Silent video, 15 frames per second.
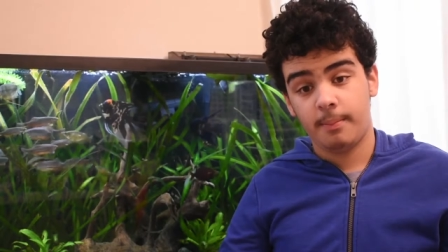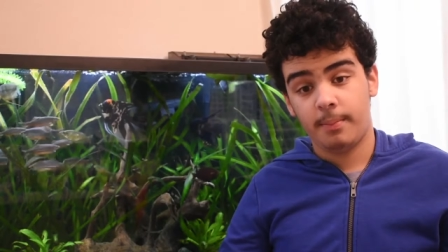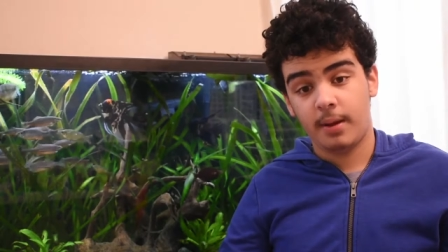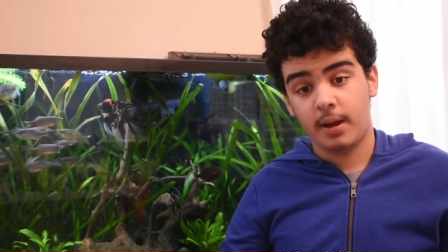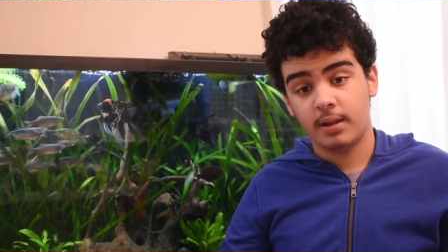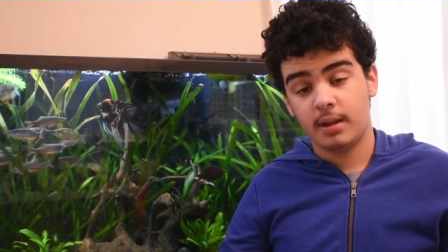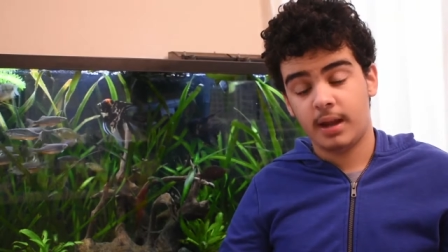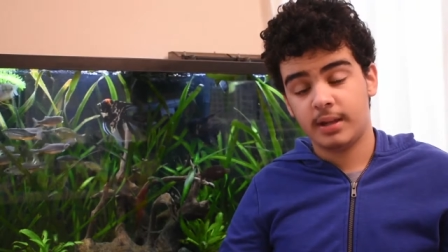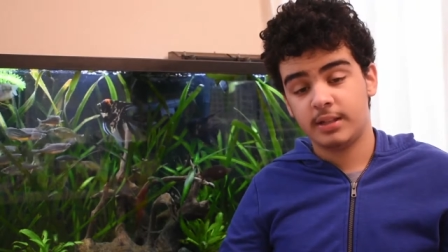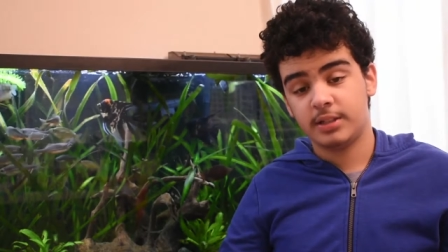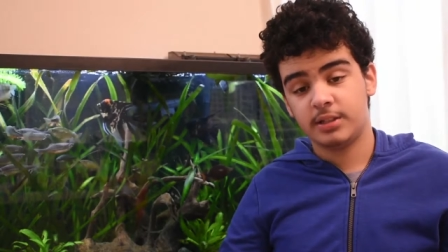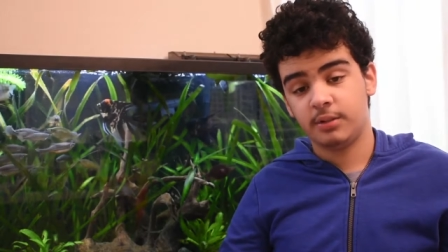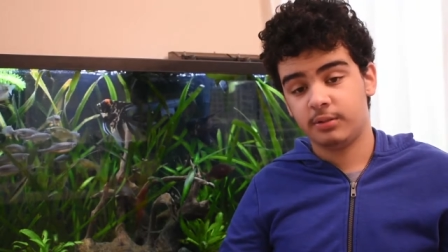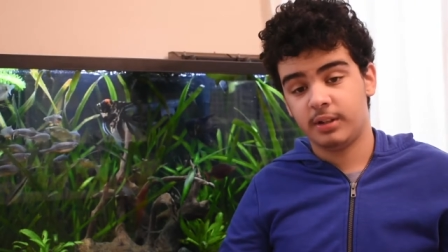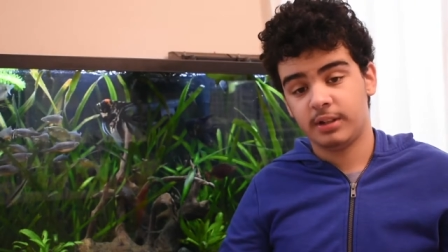but I
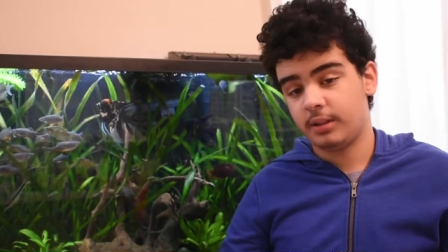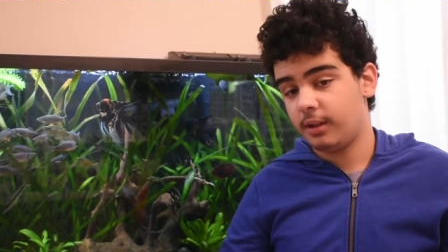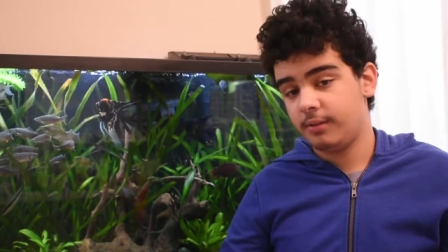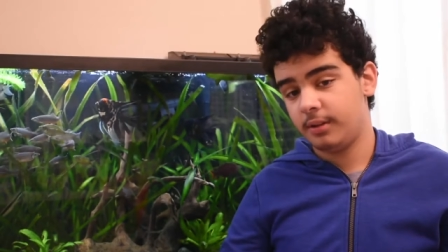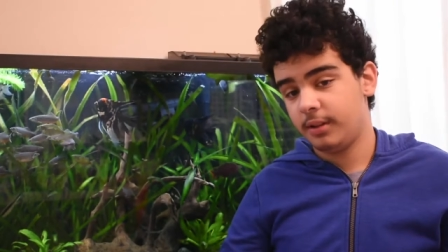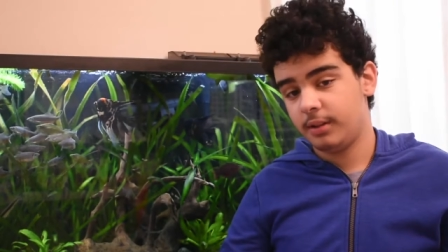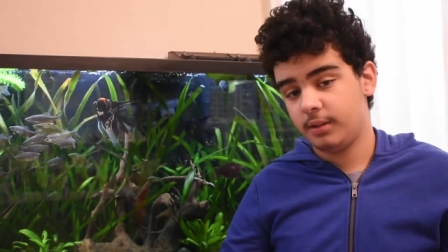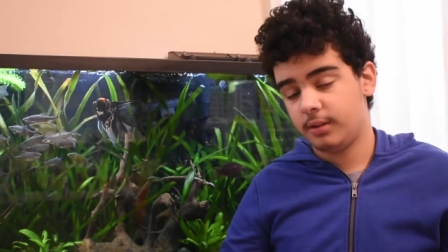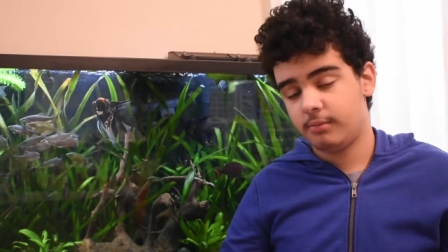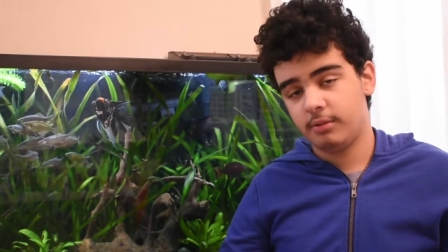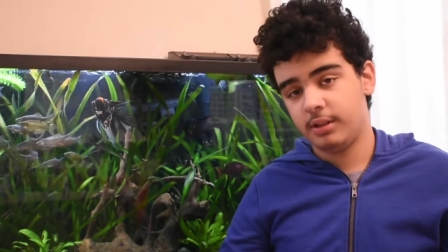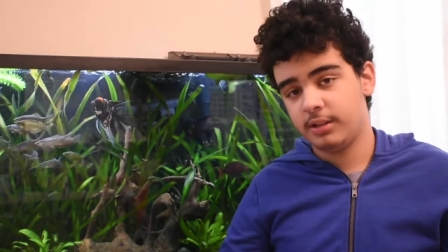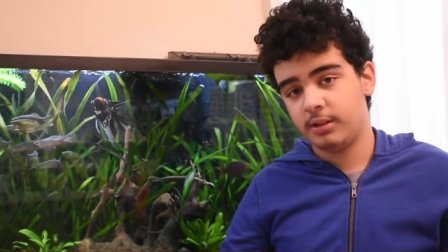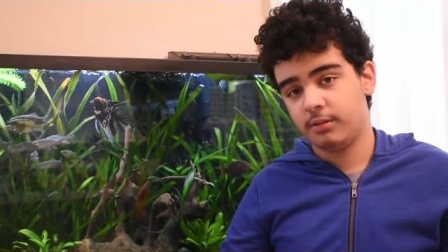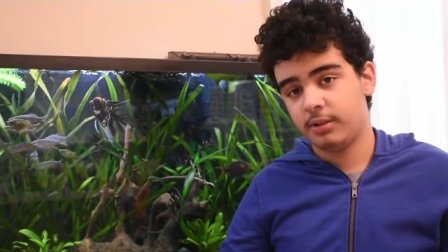just don't think they really,
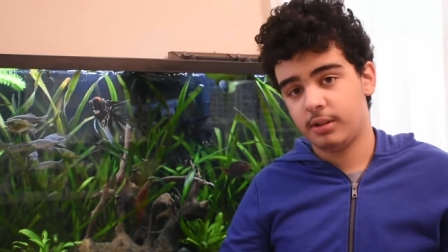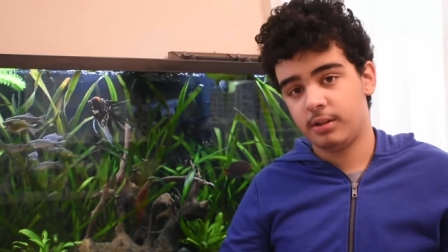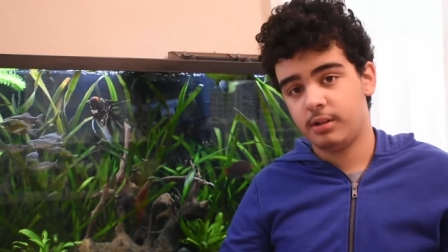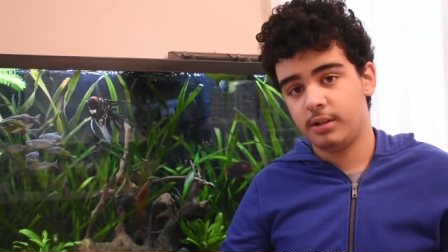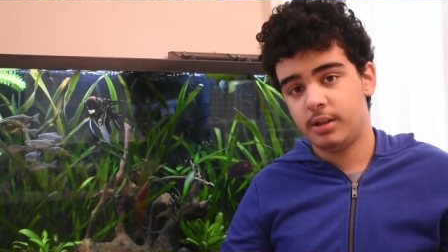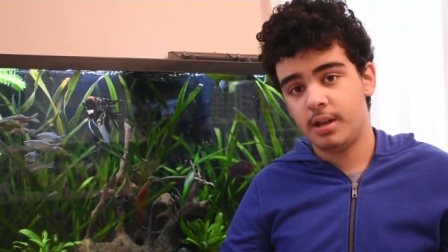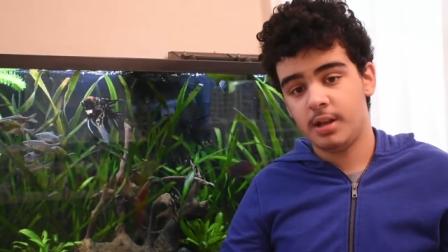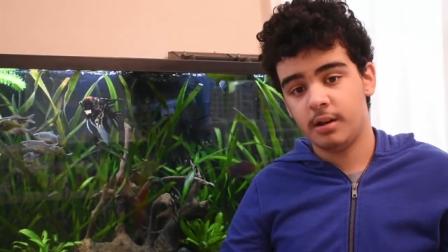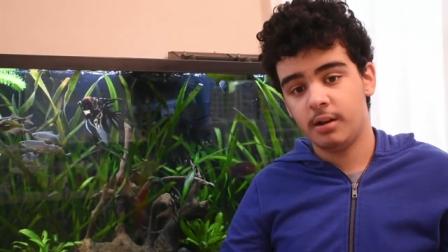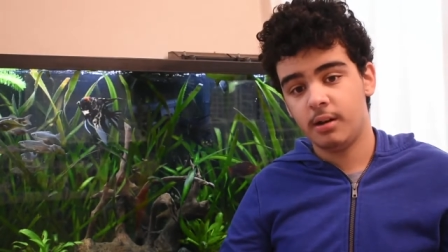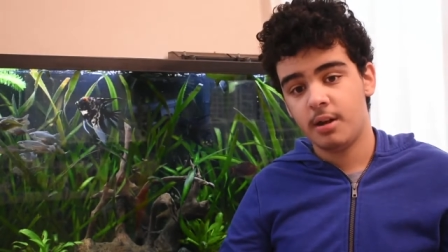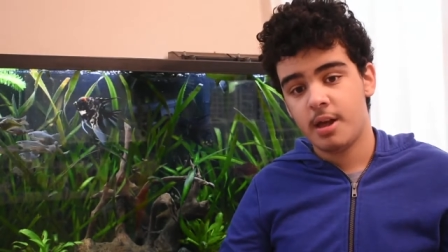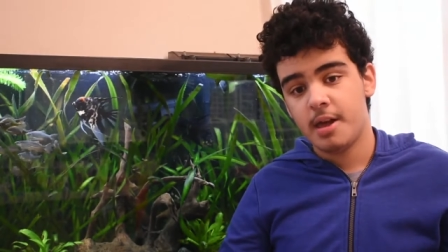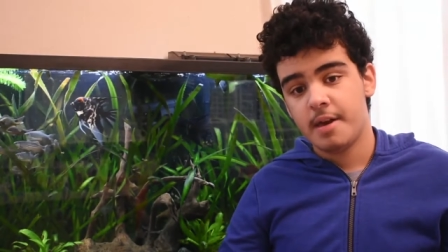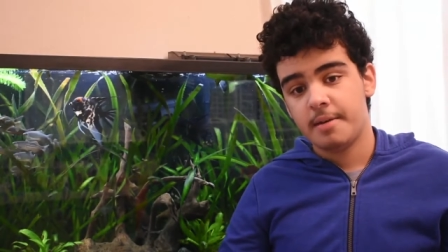really don't look good
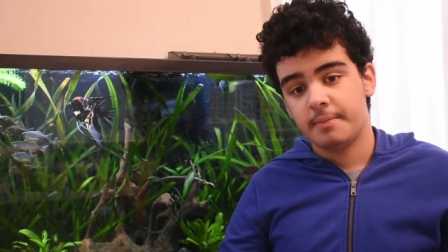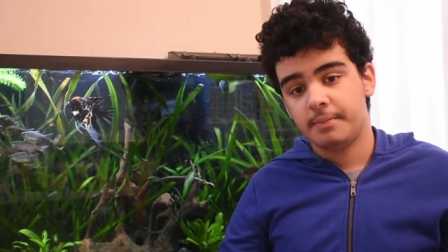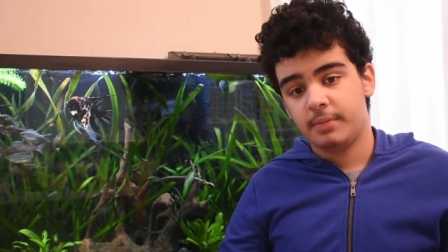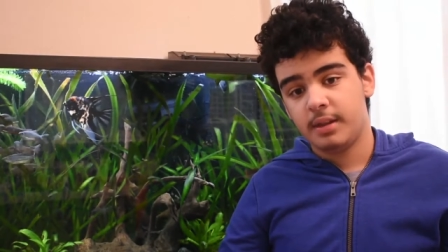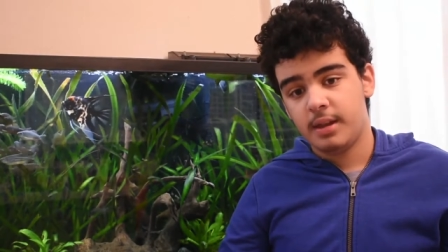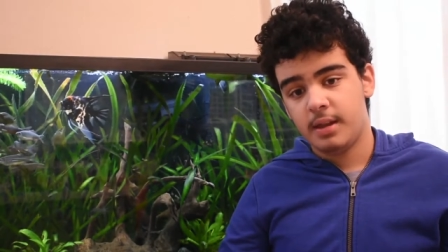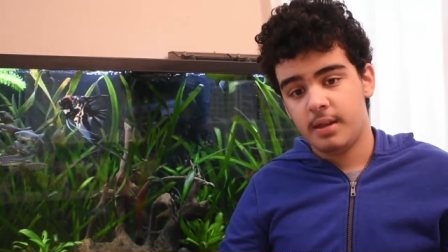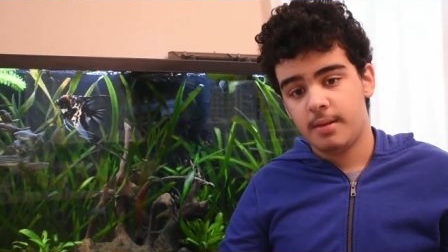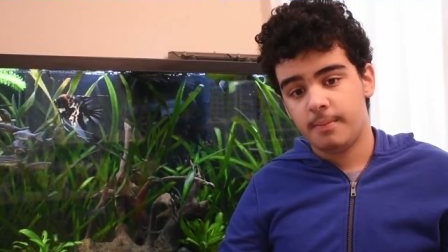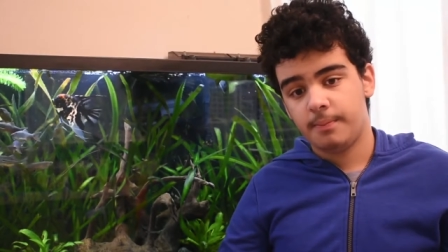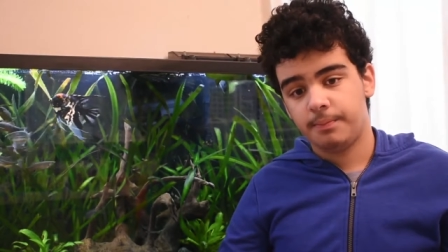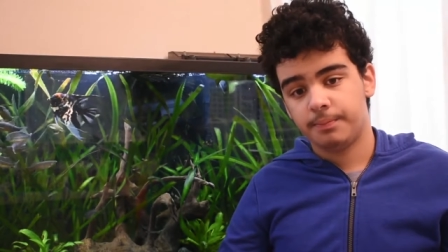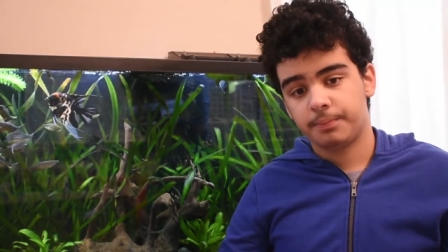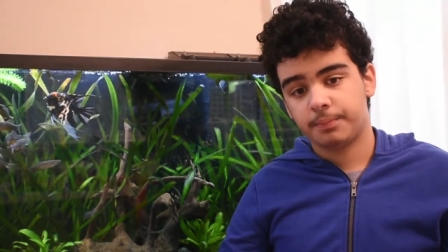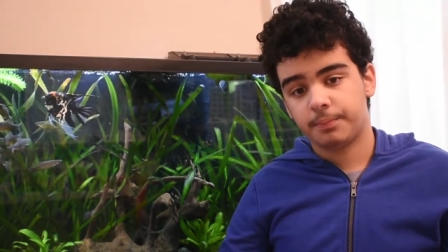here. The
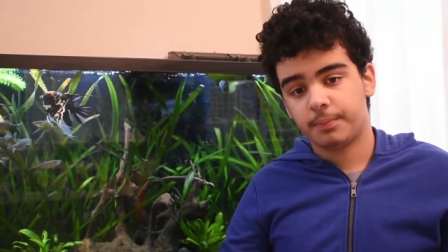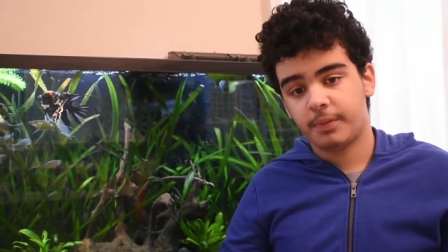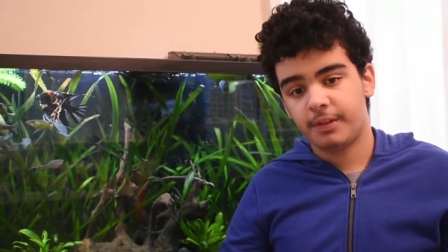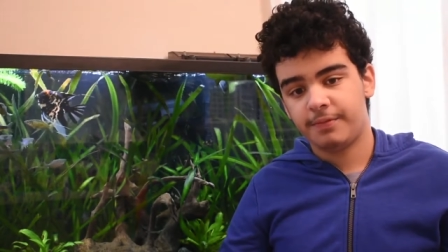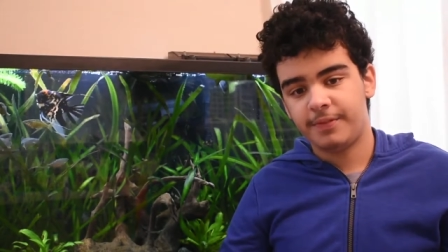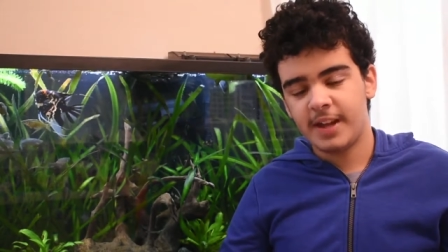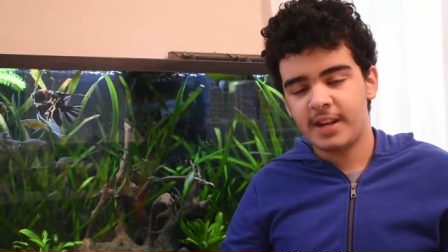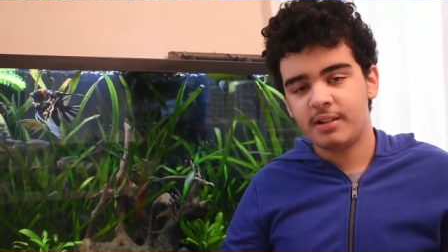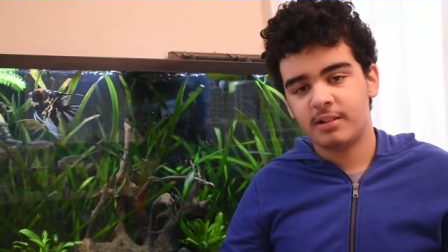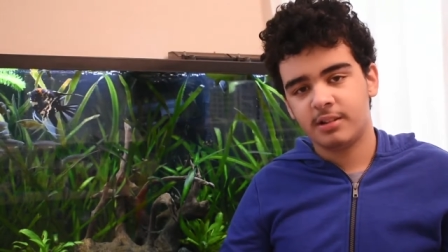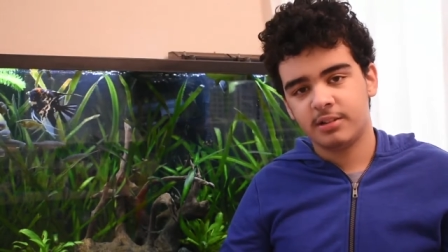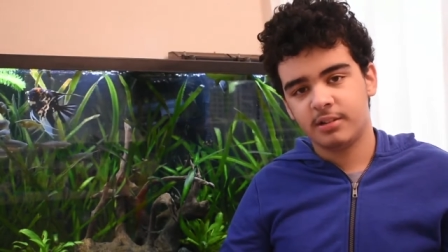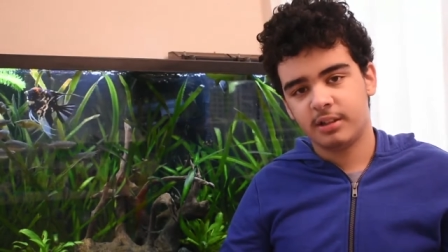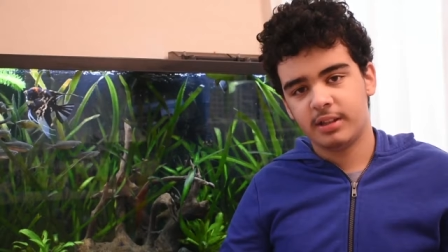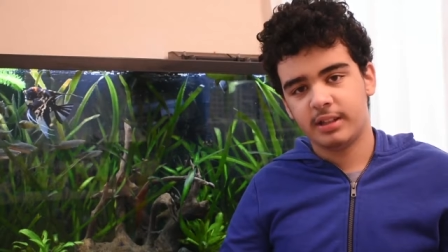
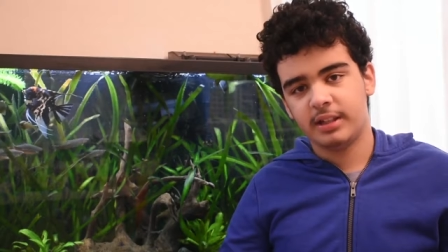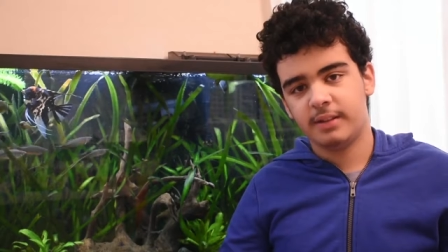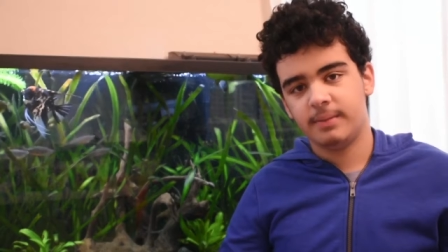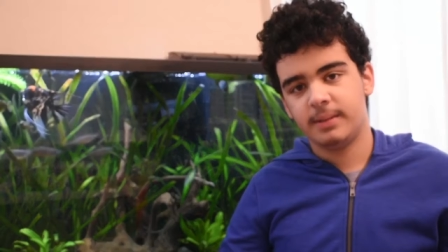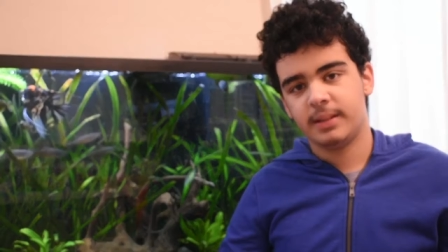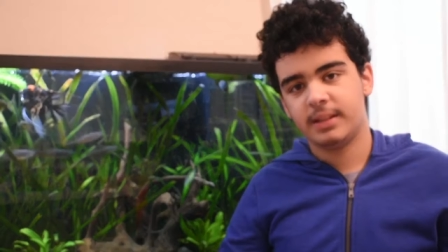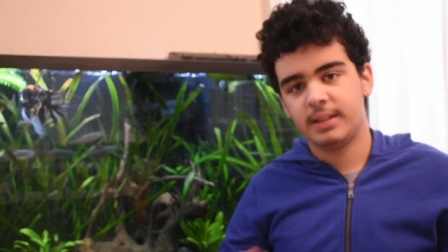fenders look like they've been